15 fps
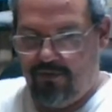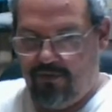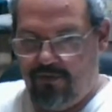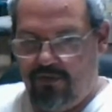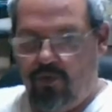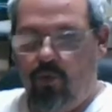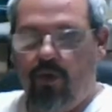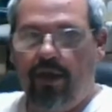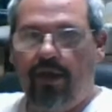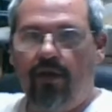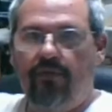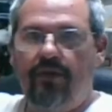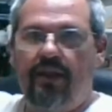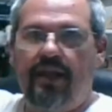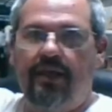the wing
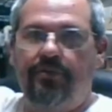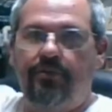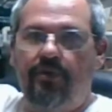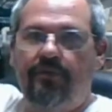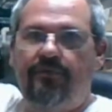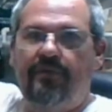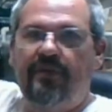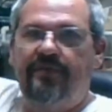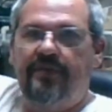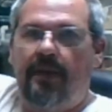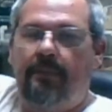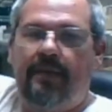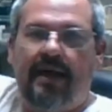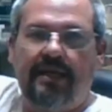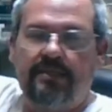of an
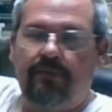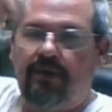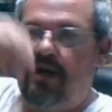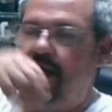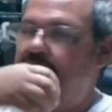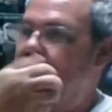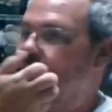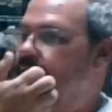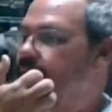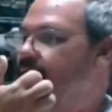A350 pass by. You know,